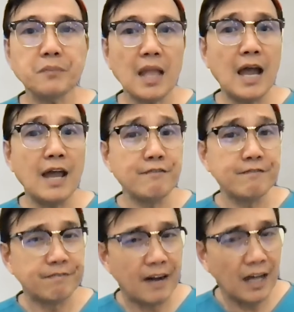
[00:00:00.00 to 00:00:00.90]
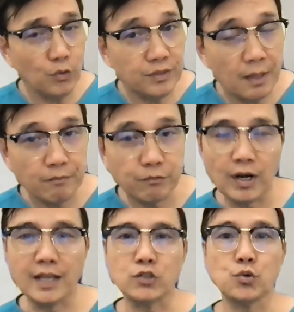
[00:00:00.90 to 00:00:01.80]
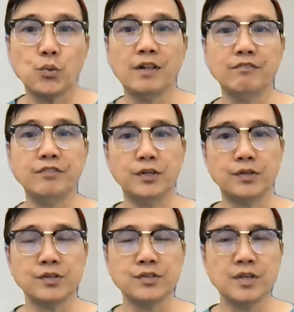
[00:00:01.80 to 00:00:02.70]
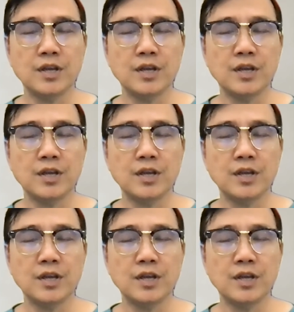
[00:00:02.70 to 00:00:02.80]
and followed them for like 12 years